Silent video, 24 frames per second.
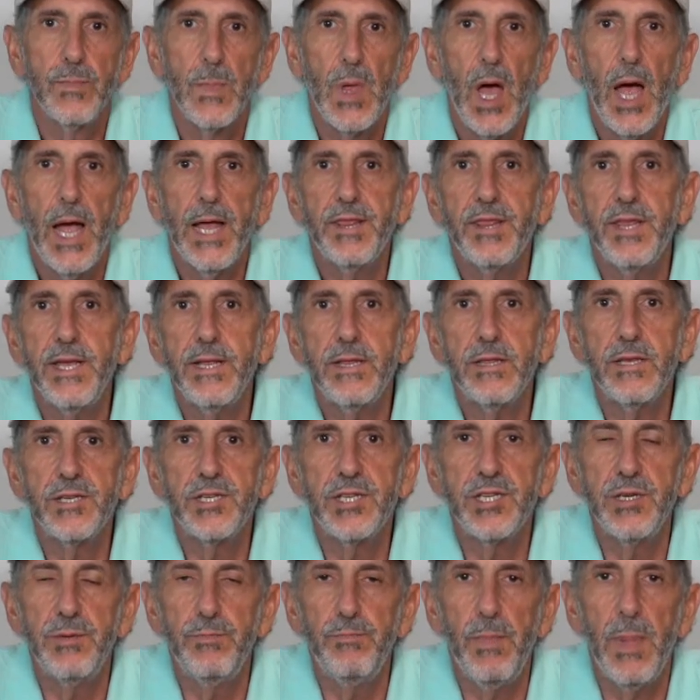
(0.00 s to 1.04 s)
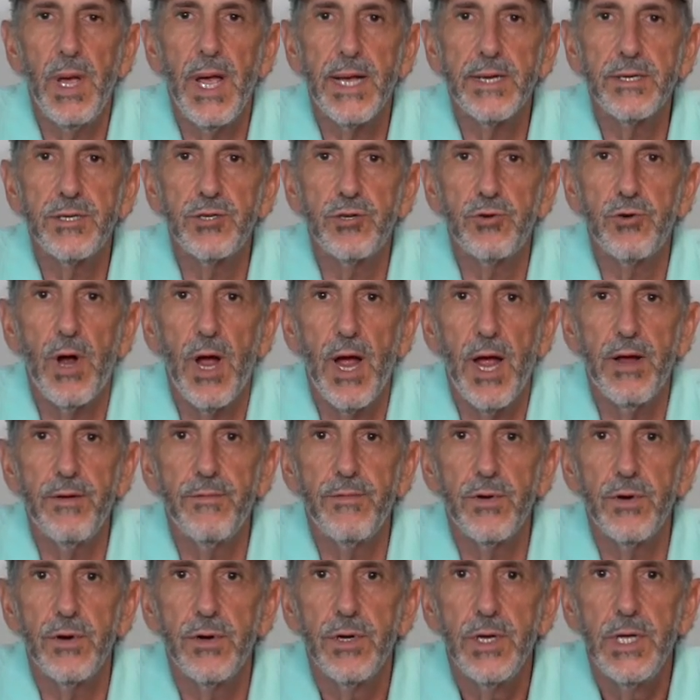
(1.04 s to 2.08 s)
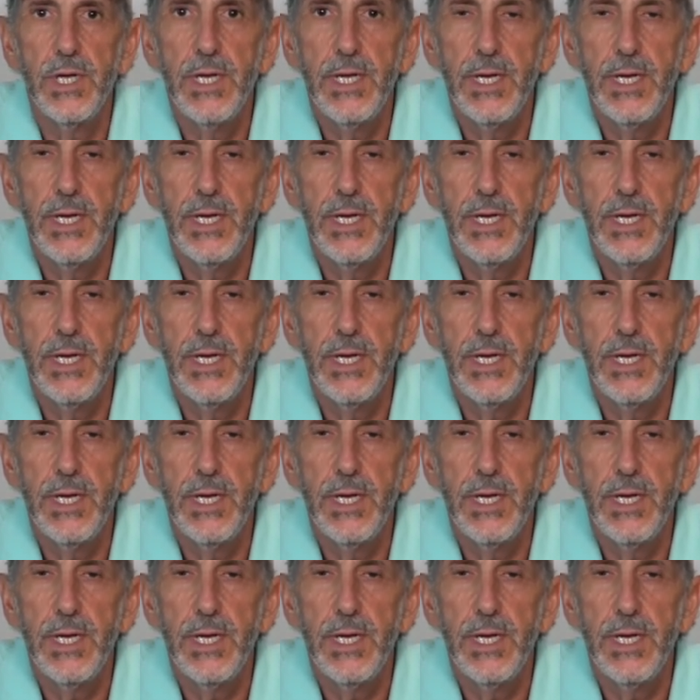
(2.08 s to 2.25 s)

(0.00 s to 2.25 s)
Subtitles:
I think the SIM Max driver